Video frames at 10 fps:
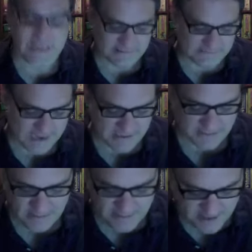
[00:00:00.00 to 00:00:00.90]
side.
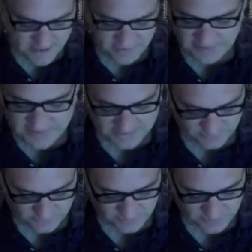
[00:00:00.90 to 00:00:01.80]
I think that's
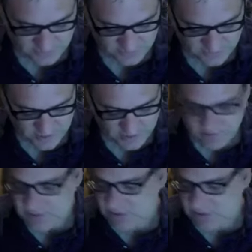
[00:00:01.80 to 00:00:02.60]
really good as well.